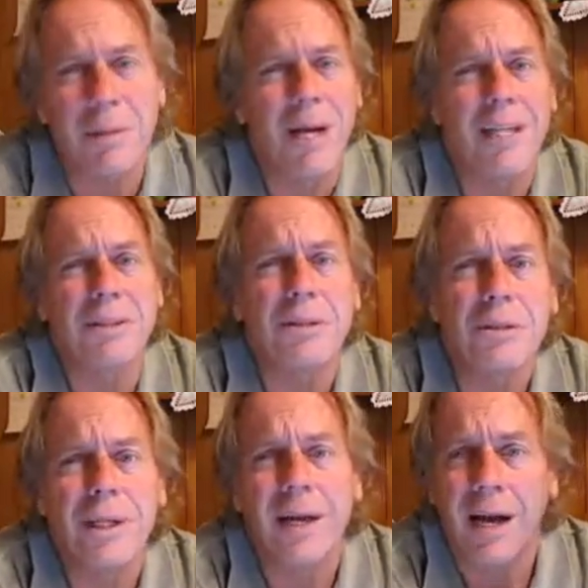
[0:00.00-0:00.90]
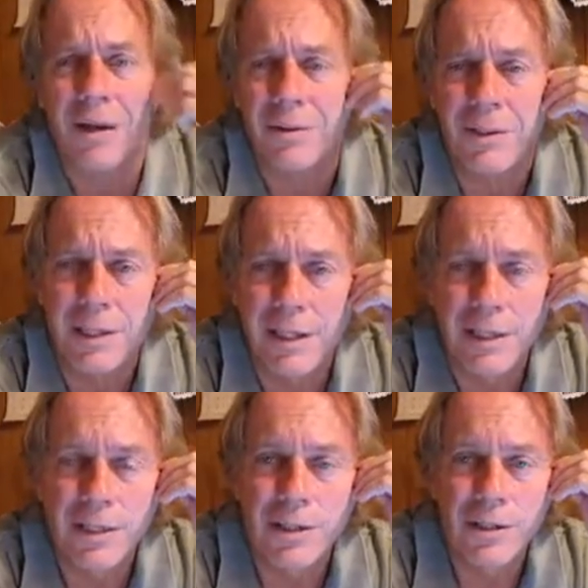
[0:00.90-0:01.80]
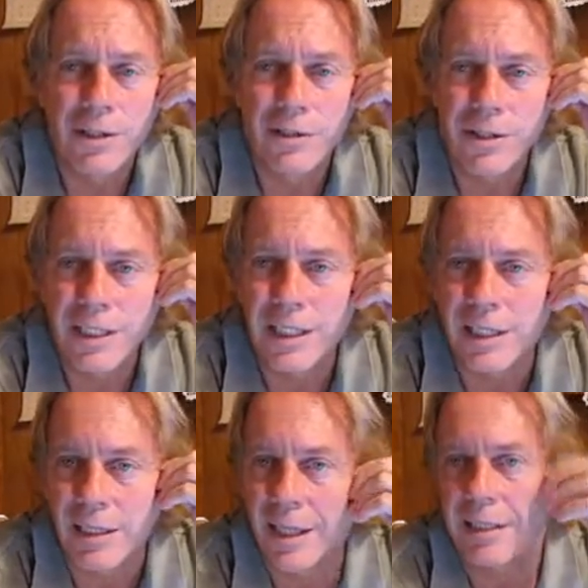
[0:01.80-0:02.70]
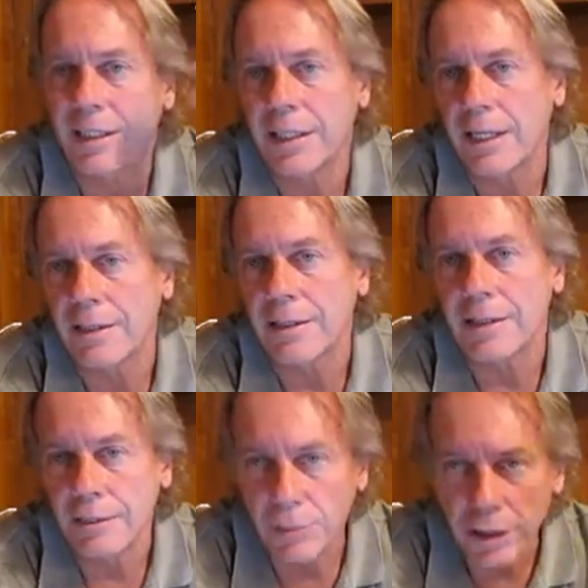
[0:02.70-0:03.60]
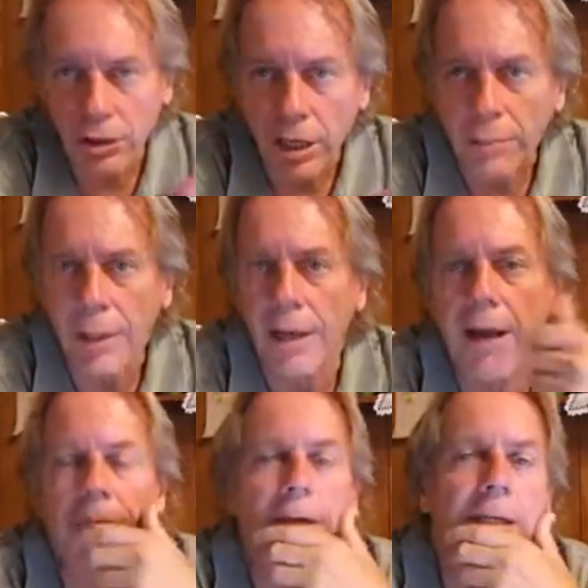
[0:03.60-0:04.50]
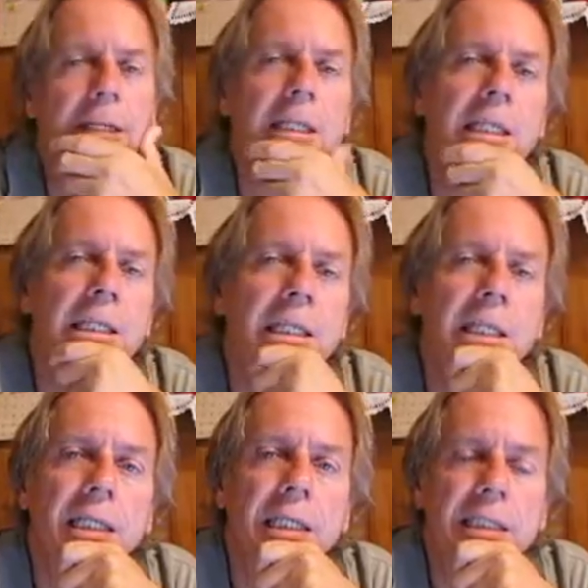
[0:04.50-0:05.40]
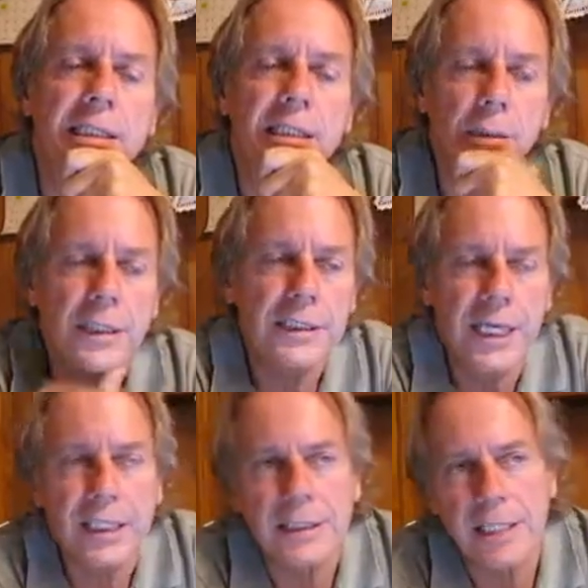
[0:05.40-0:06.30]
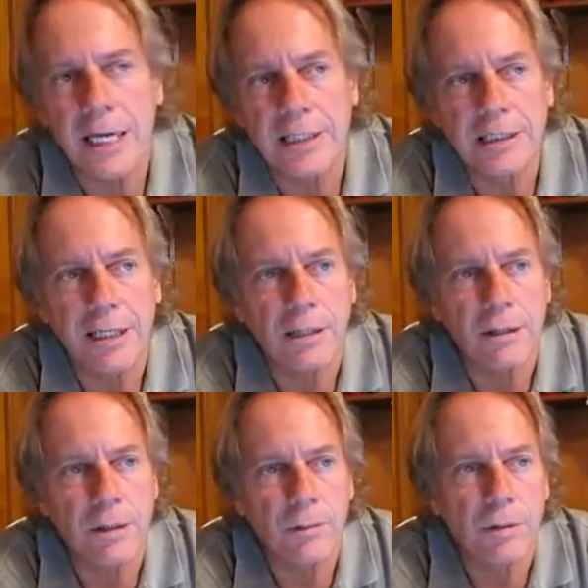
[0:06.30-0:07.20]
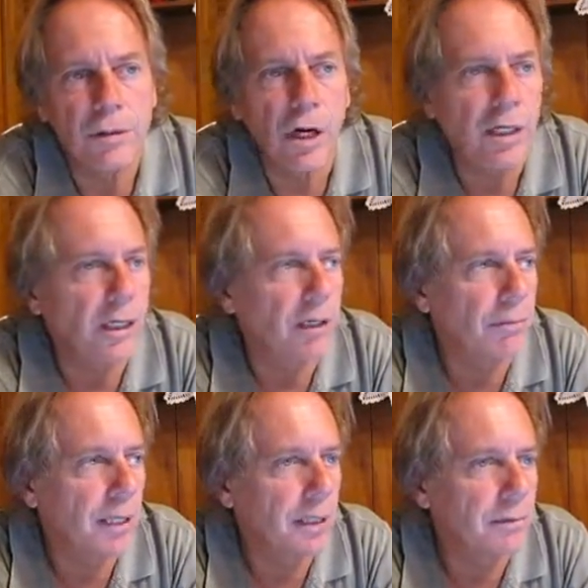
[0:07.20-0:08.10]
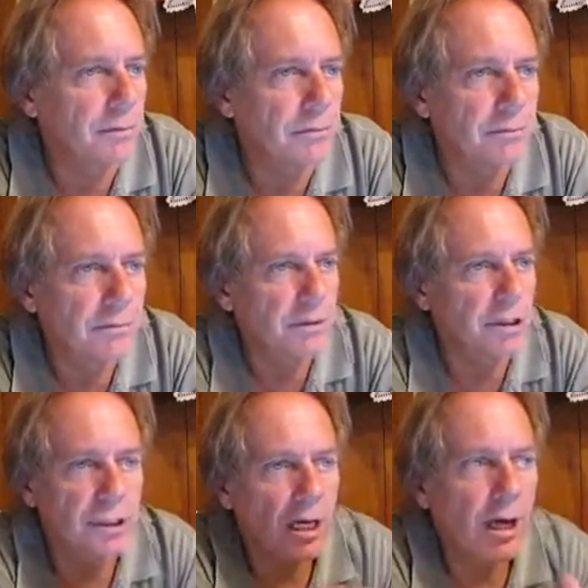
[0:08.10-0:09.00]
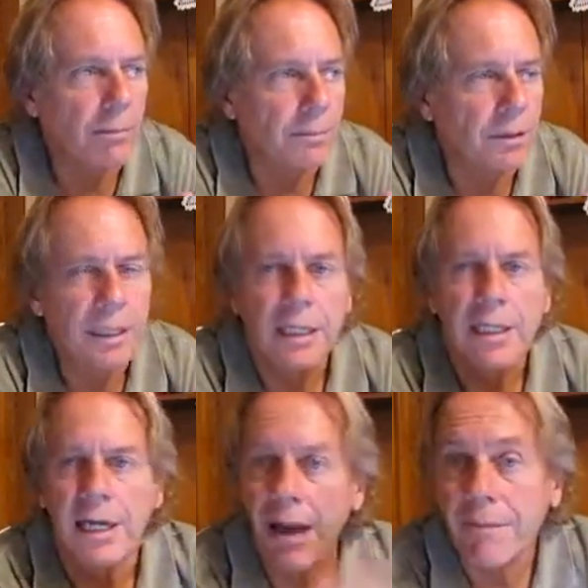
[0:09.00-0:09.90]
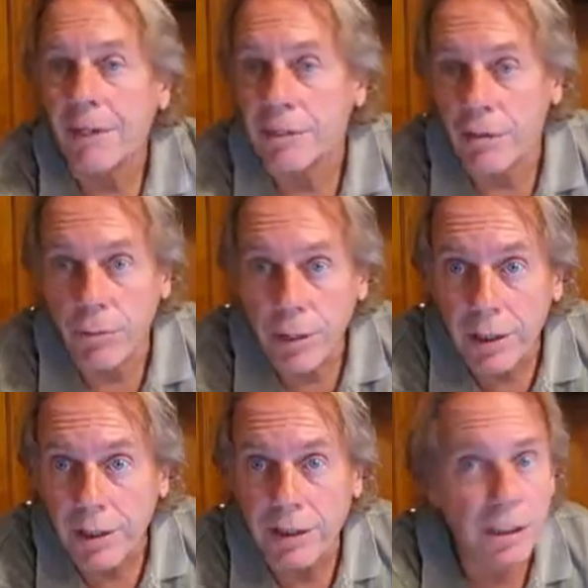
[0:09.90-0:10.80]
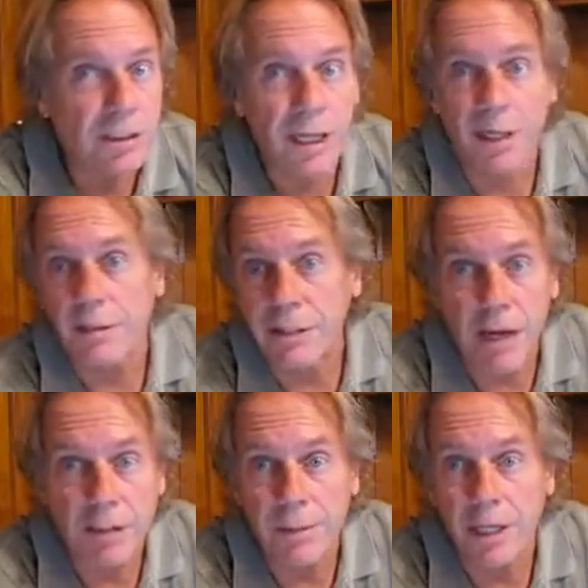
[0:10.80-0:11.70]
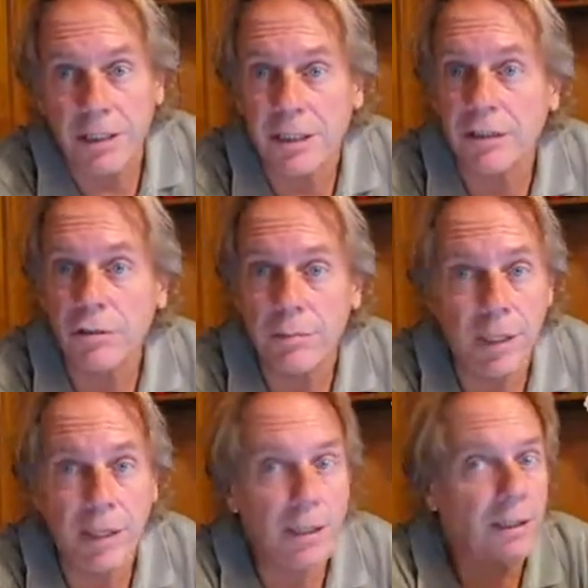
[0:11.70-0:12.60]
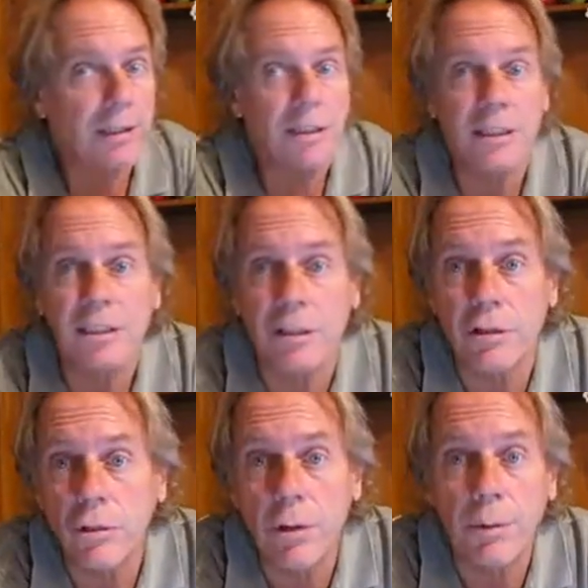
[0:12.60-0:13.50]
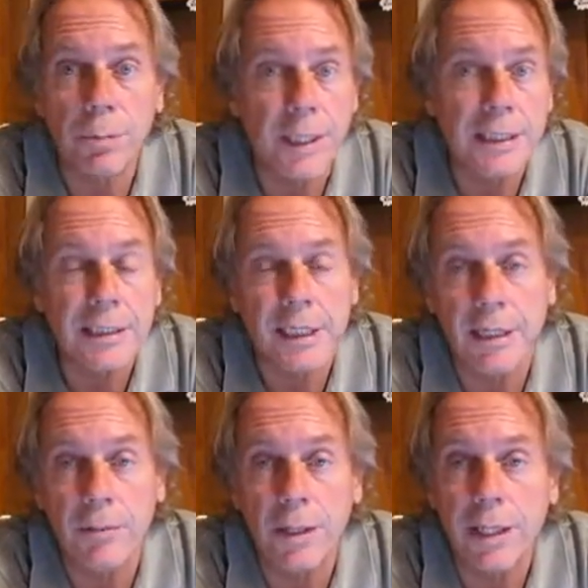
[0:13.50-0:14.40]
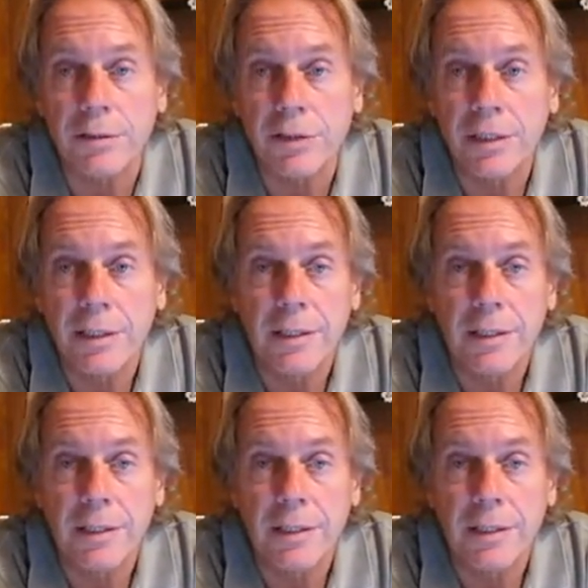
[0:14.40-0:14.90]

Come on, do it now. You know, you don't need to get elected again. Because when you talk about Africa, it's kind of sad. It's like we're talking about the slums. And Africa's a really, just like South America, Central America, it's just a normal place like anywhere else.